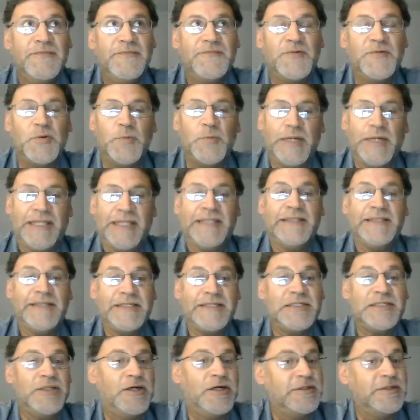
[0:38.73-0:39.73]
for waiting
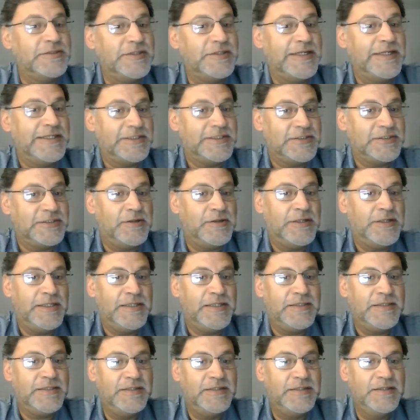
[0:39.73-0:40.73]
this long to get
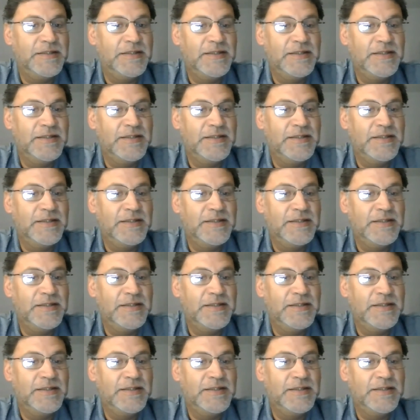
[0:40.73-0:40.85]
started.